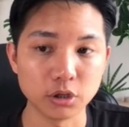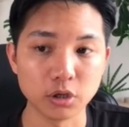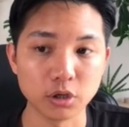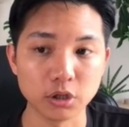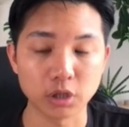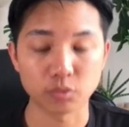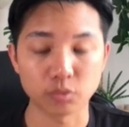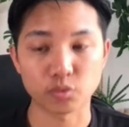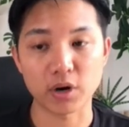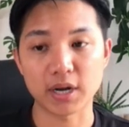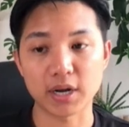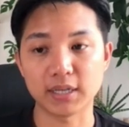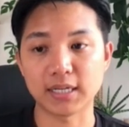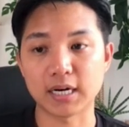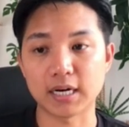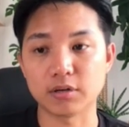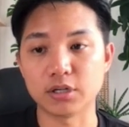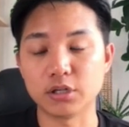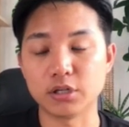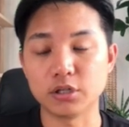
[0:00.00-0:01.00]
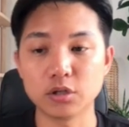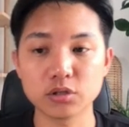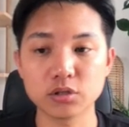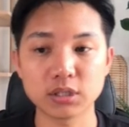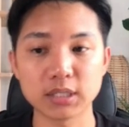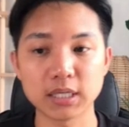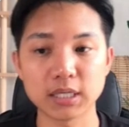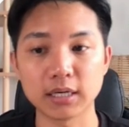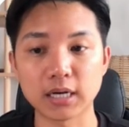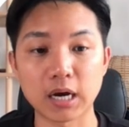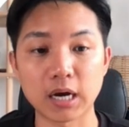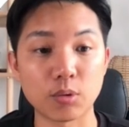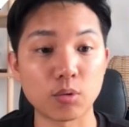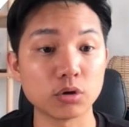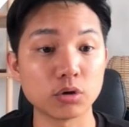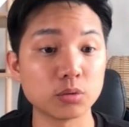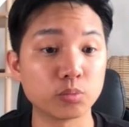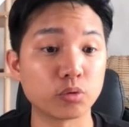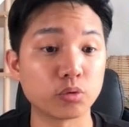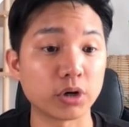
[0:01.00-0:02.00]
We can write it down in notes saying, I
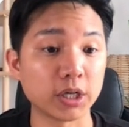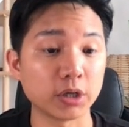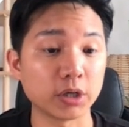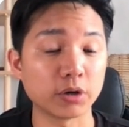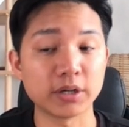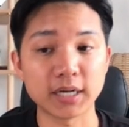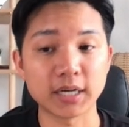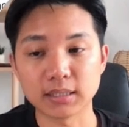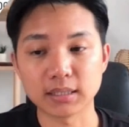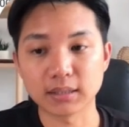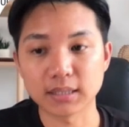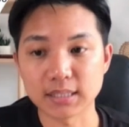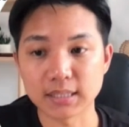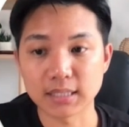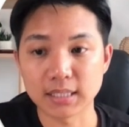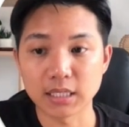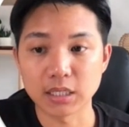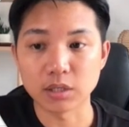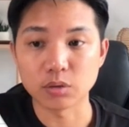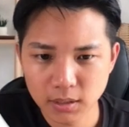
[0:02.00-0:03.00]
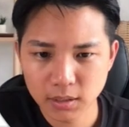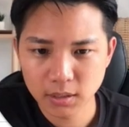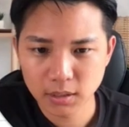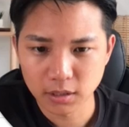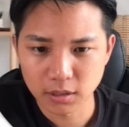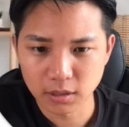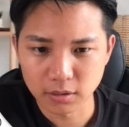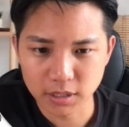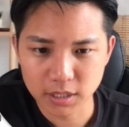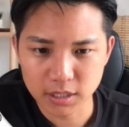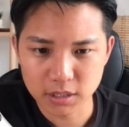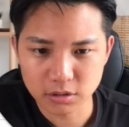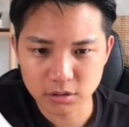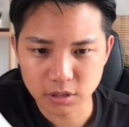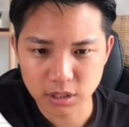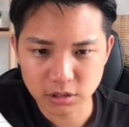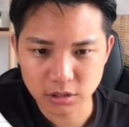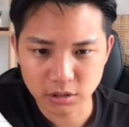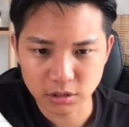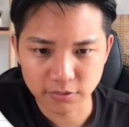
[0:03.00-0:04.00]
want to prioritize this keyword. All right, so
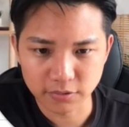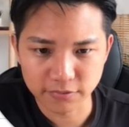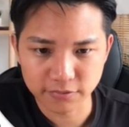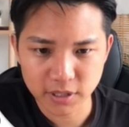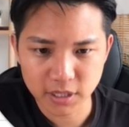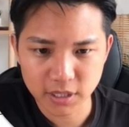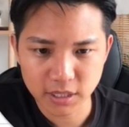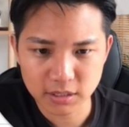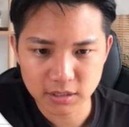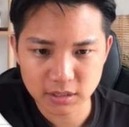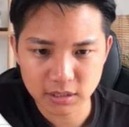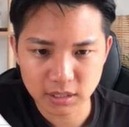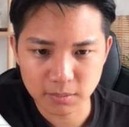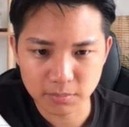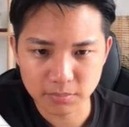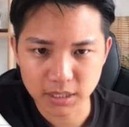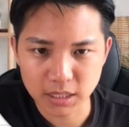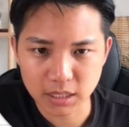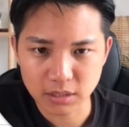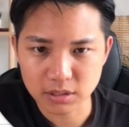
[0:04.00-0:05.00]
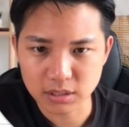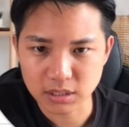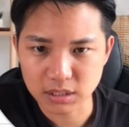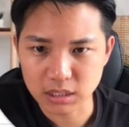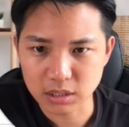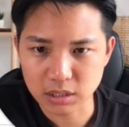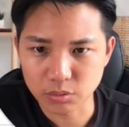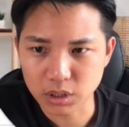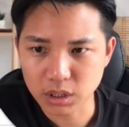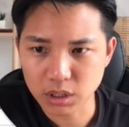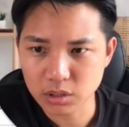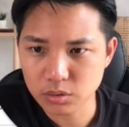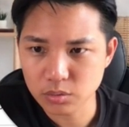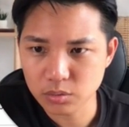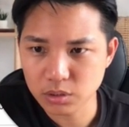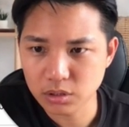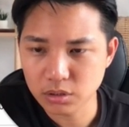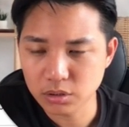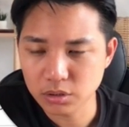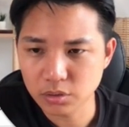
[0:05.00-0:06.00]
that's a good find. Let's come down and see what else
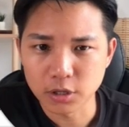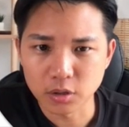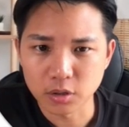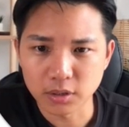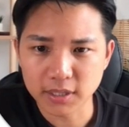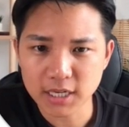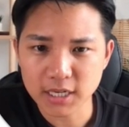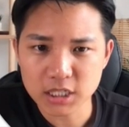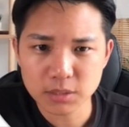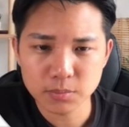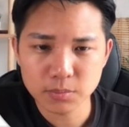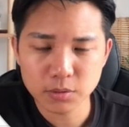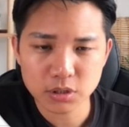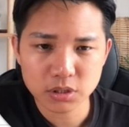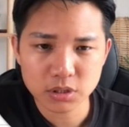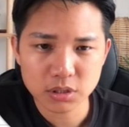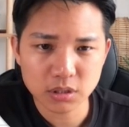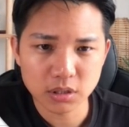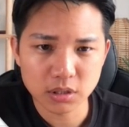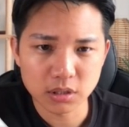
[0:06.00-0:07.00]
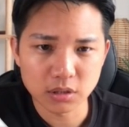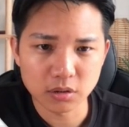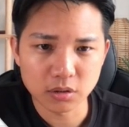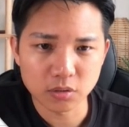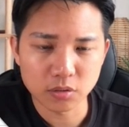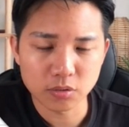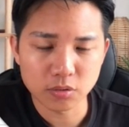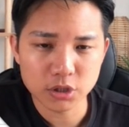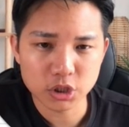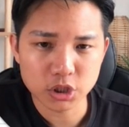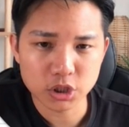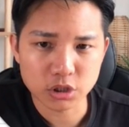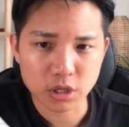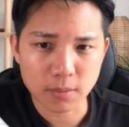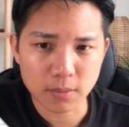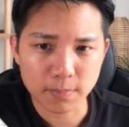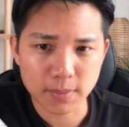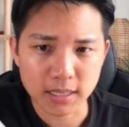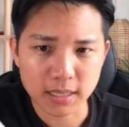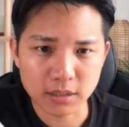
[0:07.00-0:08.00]
we can do. Guest books in the orange is
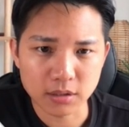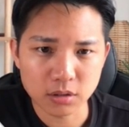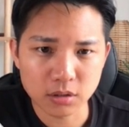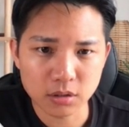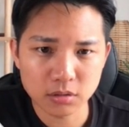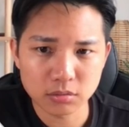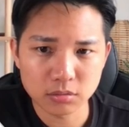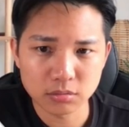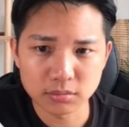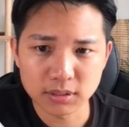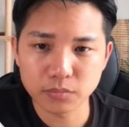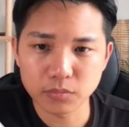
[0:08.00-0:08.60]
not bad at all.